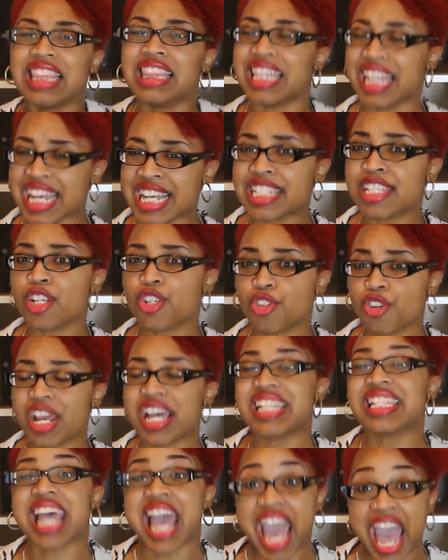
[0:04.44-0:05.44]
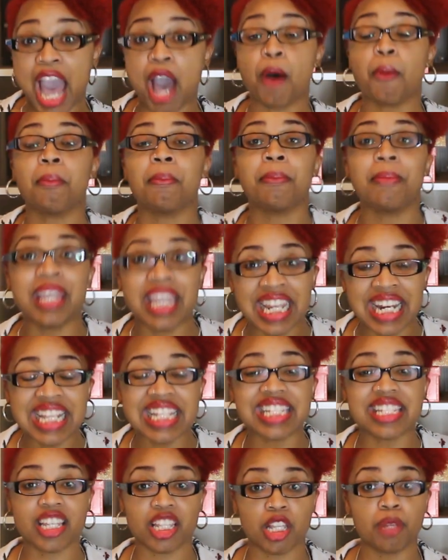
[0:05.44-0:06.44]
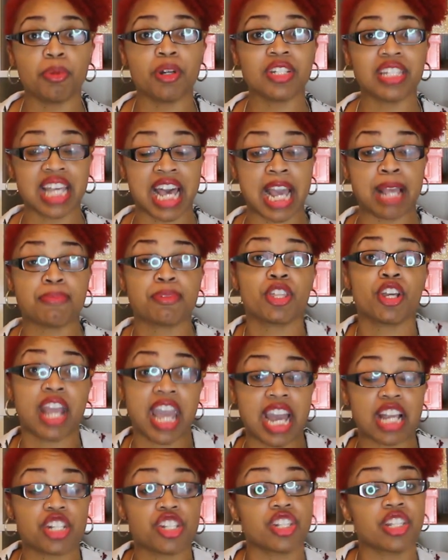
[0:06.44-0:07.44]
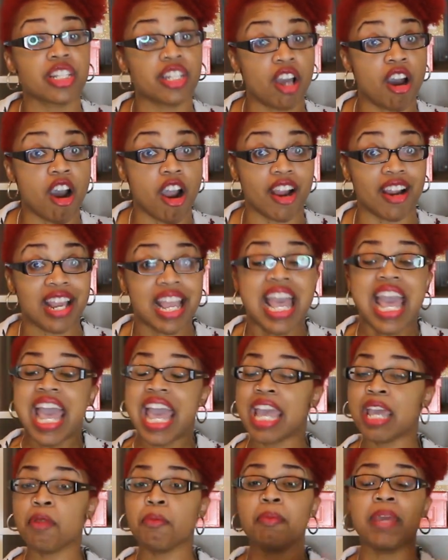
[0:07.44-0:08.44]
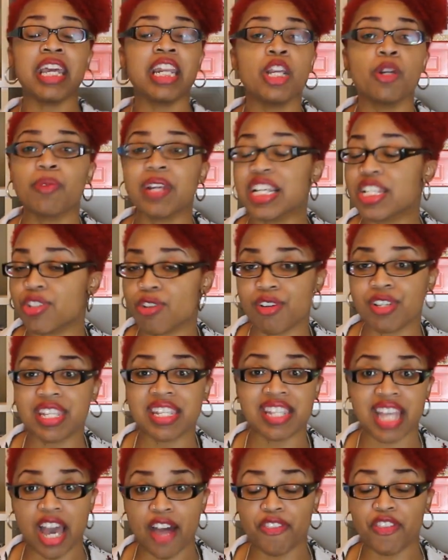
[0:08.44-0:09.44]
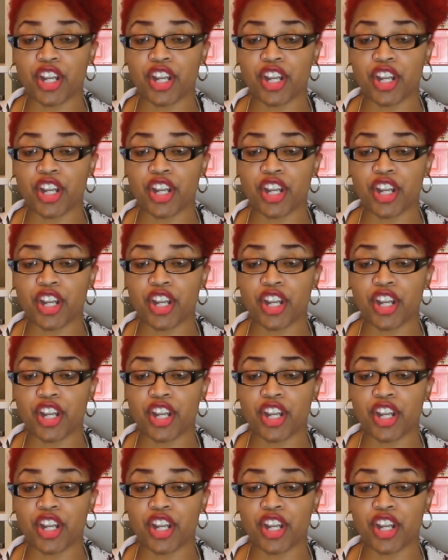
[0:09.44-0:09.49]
let's address how many syllable types there actually are. In many resources out